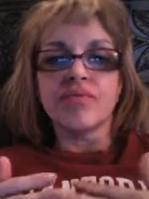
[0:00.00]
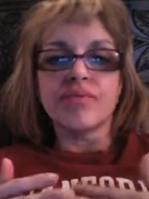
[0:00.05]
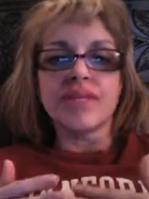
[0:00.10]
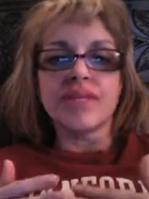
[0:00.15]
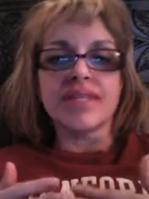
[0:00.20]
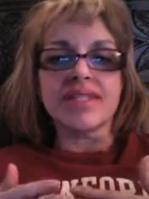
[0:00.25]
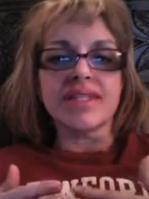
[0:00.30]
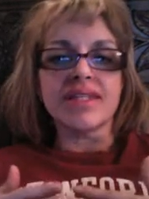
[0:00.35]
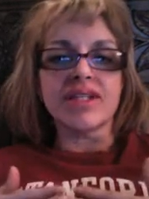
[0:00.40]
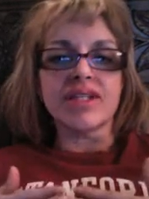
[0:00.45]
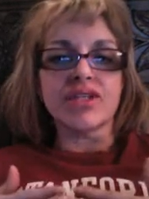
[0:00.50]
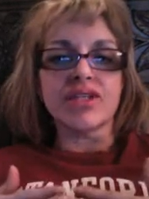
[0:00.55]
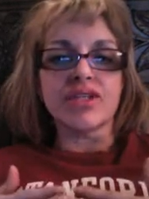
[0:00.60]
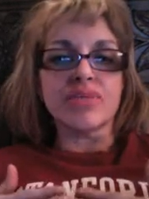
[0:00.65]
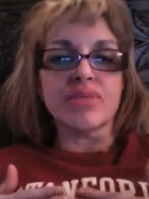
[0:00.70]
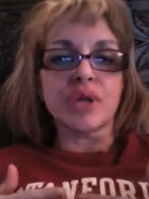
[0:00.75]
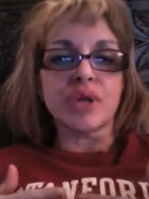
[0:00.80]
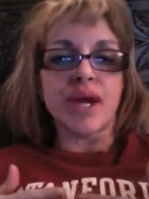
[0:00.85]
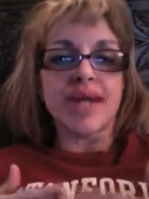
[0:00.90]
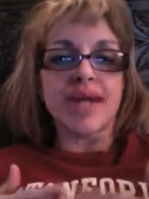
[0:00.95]
It's a little
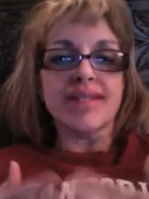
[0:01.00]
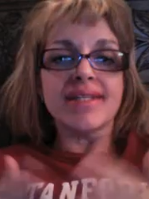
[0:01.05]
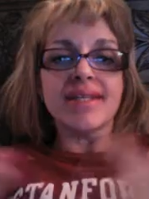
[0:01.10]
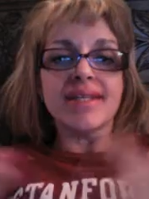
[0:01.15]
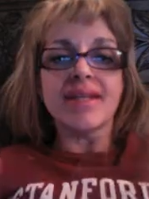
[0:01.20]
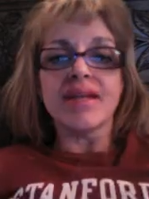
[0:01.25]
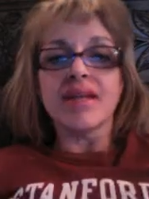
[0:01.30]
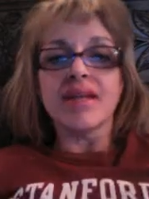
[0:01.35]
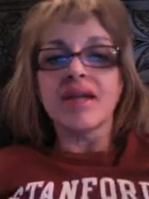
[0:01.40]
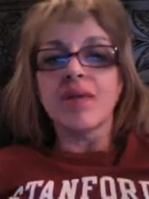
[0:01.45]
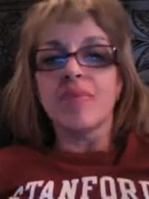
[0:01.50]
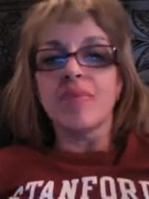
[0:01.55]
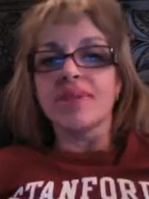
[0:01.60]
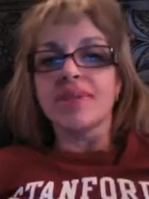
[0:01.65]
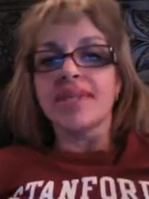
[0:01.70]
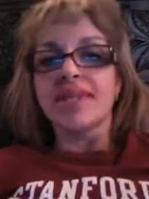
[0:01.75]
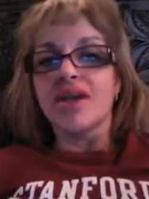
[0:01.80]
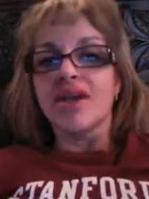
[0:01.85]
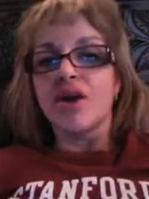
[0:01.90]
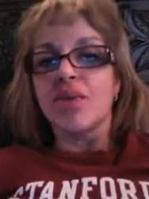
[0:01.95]
surprising, but
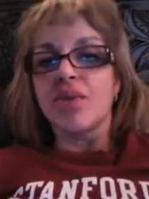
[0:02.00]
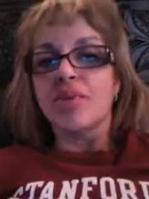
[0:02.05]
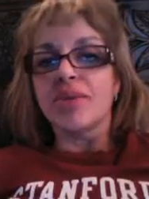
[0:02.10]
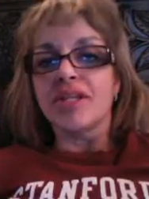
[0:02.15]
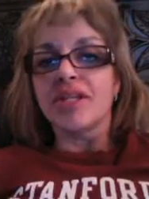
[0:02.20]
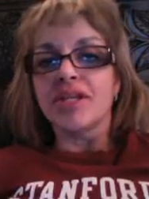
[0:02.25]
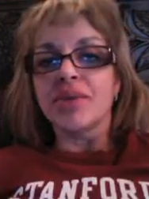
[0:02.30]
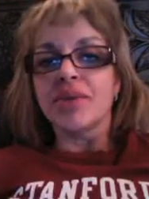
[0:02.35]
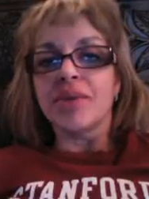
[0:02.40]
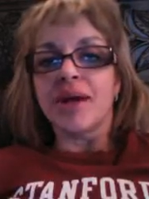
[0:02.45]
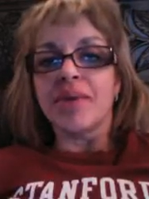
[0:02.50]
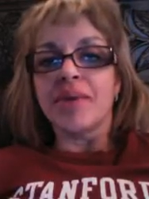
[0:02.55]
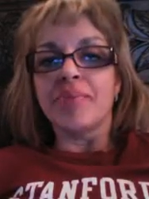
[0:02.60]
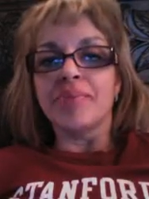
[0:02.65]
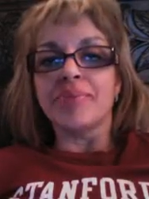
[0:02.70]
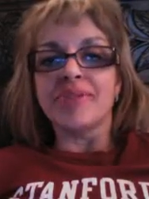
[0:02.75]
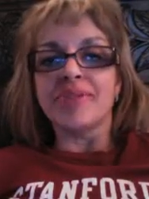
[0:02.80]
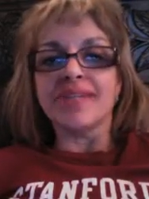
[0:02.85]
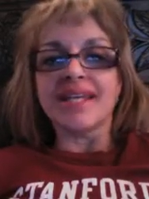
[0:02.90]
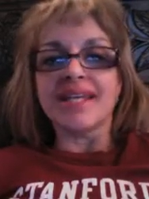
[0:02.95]
they open you up,
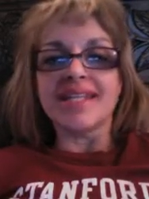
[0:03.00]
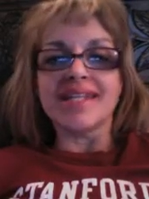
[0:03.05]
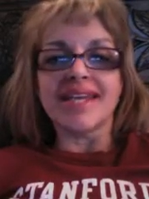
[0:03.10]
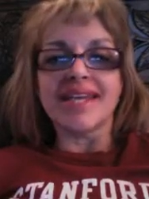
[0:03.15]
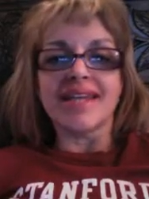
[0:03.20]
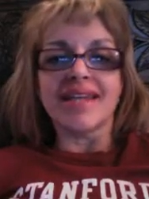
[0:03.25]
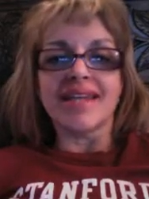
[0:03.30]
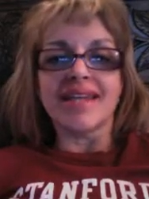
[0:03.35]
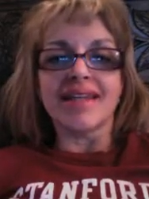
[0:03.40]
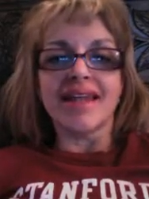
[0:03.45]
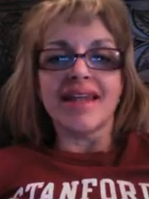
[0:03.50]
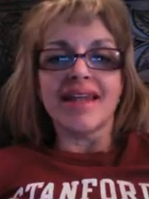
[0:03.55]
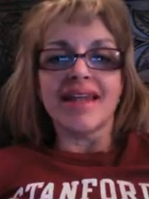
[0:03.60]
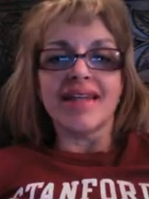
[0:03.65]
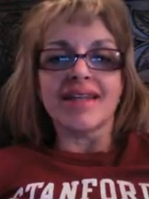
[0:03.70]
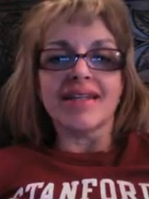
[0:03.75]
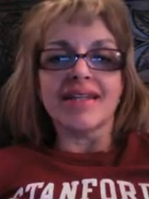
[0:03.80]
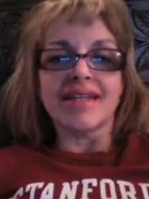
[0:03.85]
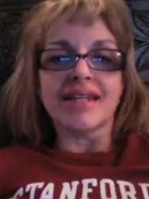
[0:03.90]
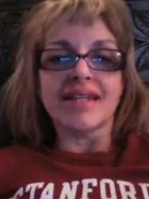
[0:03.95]
they take, they,
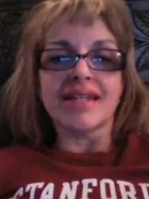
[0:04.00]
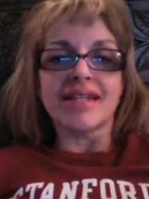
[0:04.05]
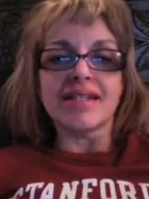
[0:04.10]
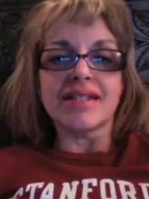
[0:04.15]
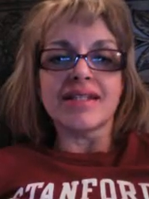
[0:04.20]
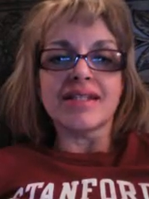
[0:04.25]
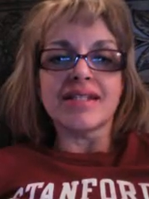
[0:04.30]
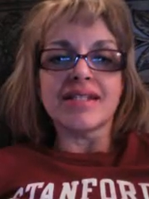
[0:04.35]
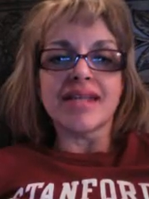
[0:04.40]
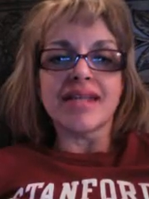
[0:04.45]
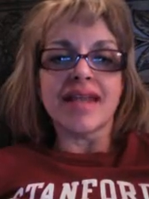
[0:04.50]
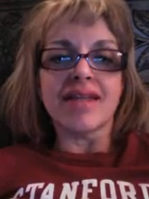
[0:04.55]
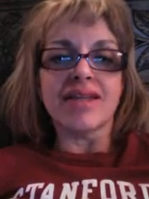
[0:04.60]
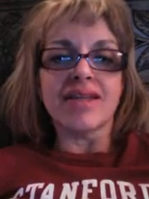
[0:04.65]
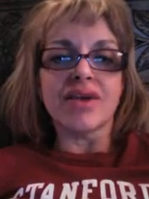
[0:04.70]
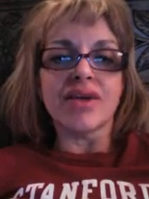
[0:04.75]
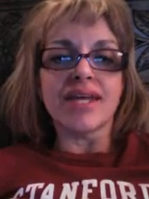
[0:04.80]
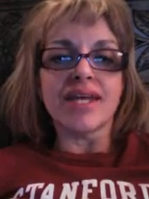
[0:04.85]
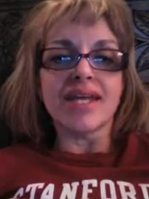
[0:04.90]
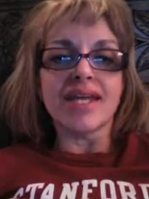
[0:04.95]
they take
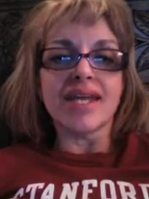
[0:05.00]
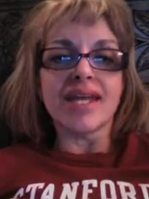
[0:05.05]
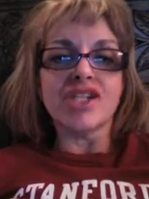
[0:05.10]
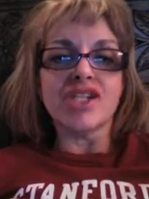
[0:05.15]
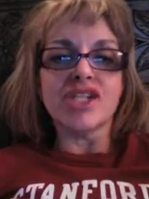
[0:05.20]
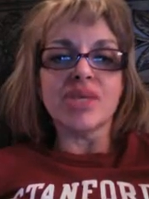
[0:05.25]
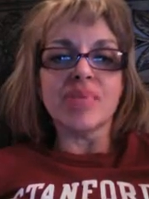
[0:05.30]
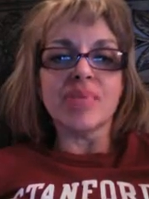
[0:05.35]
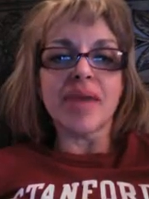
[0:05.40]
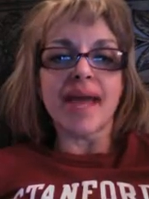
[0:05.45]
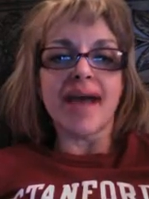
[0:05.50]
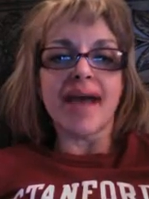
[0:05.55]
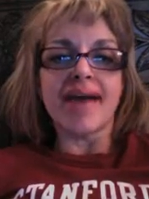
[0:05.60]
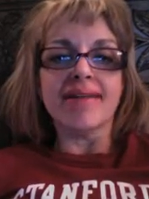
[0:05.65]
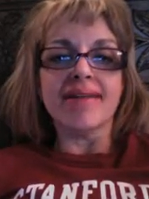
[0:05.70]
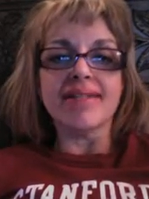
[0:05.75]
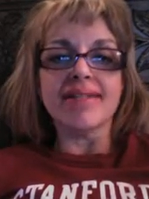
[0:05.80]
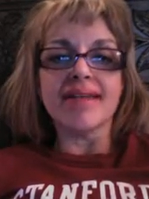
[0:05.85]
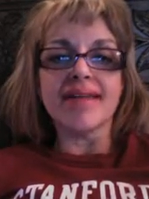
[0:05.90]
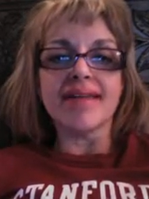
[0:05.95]
their E K G
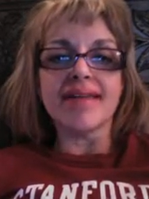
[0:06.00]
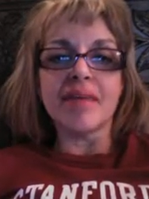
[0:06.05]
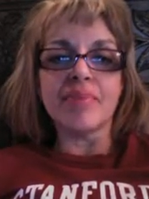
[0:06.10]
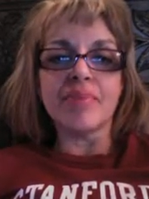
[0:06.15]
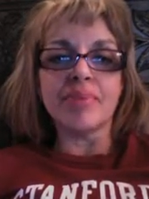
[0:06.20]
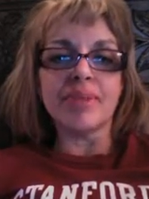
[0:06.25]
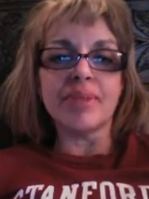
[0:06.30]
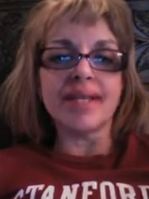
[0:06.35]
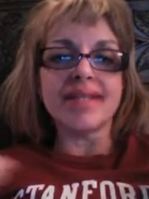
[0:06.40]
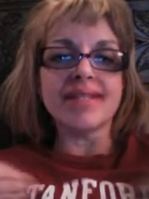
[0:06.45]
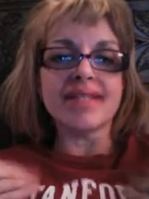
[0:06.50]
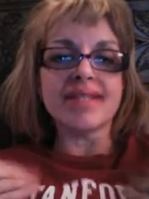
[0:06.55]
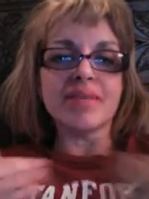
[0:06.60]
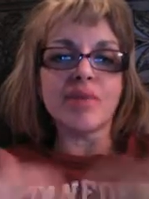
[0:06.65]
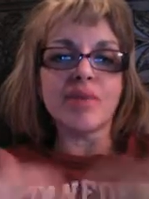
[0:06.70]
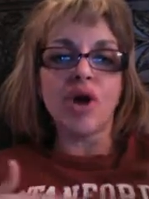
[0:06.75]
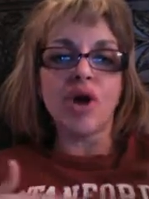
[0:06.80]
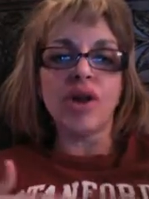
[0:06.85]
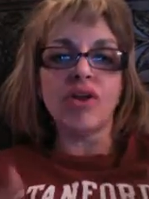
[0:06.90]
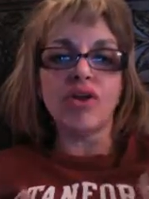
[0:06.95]
pads, and they place them
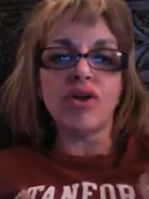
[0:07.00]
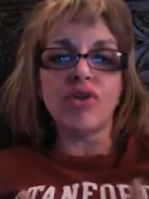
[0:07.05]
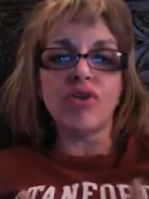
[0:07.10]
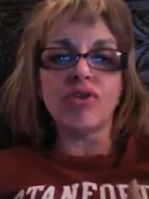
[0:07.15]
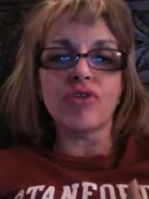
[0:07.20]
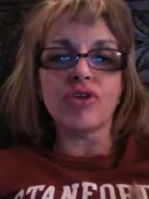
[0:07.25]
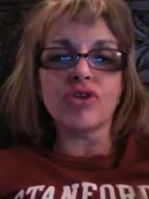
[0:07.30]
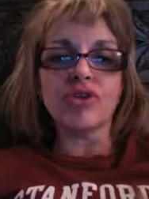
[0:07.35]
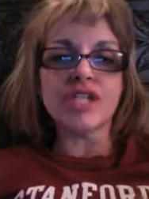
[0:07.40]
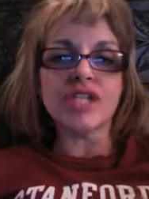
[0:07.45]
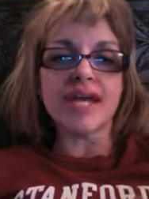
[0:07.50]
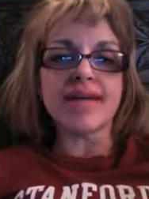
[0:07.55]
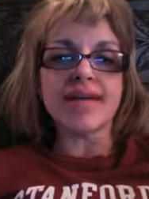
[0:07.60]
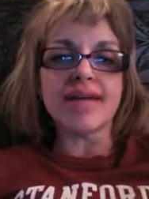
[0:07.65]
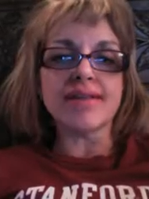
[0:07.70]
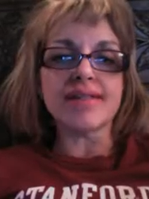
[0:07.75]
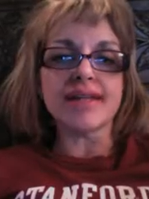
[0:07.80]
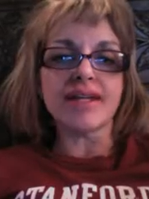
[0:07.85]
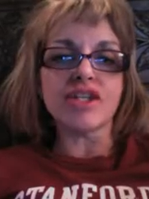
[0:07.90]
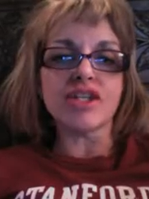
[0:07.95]
all over your
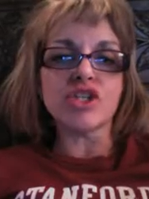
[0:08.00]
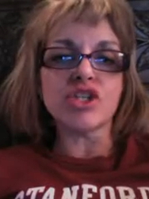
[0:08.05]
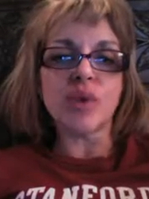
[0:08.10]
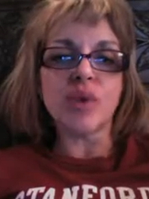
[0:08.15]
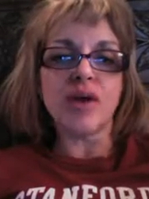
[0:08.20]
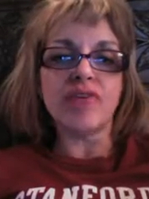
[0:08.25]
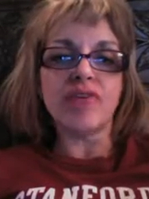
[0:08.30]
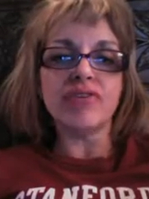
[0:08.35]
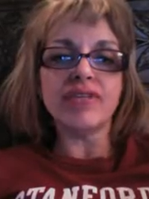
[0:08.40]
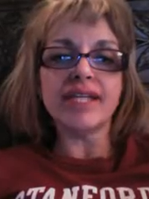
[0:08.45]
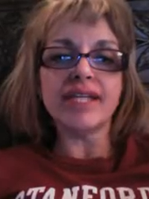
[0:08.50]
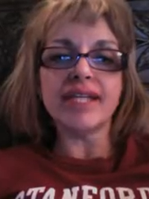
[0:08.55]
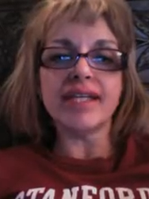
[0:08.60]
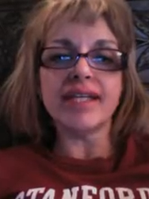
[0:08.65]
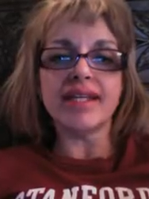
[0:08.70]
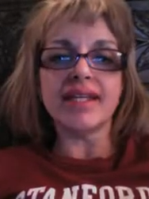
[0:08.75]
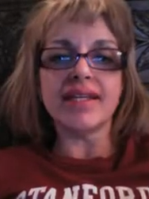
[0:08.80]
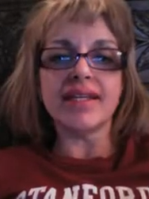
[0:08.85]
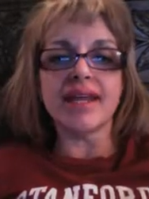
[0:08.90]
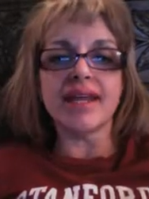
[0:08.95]
chest like a twelve
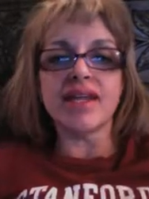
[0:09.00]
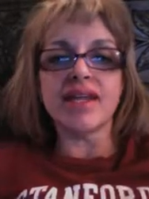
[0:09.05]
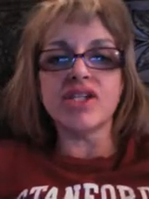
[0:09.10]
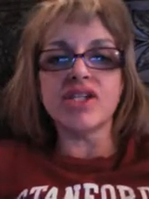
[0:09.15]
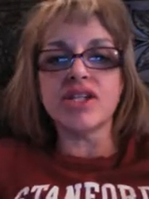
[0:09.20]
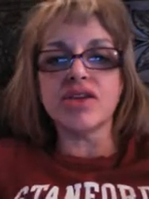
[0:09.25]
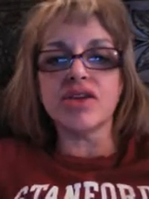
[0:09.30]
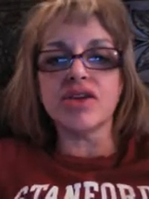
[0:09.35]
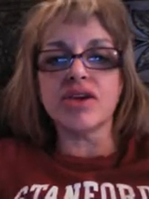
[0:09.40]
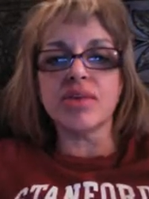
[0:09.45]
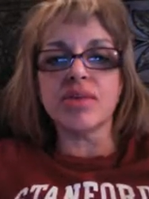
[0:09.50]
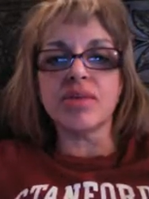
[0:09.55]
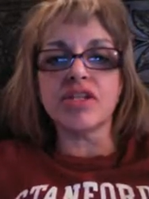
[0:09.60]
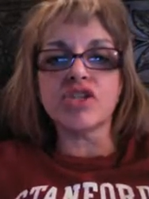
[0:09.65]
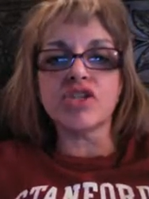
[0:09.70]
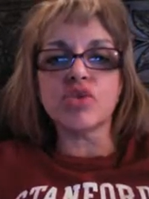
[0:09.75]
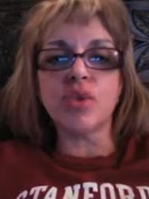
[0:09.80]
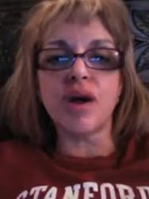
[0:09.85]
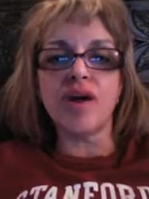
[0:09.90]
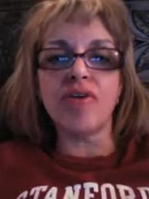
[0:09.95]
lead E K G. There could be
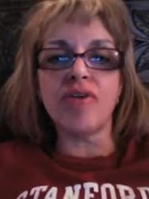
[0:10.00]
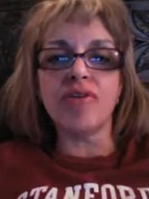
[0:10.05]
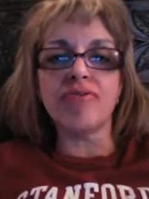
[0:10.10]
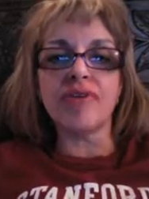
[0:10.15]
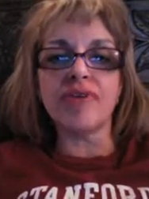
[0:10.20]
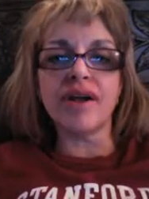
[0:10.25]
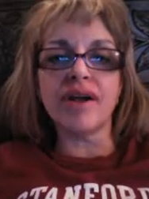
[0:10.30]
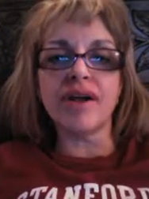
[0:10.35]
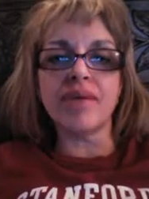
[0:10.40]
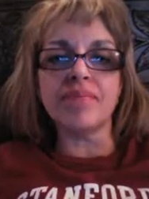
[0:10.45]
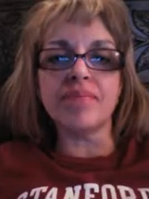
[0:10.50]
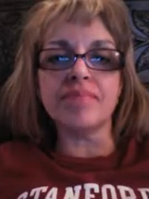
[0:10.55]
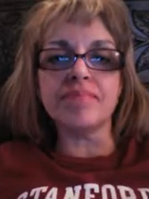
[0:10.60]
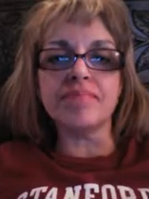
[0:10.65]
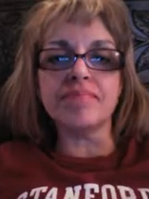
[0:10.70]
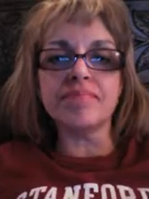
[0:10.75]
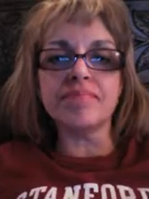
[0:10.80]
twelve um,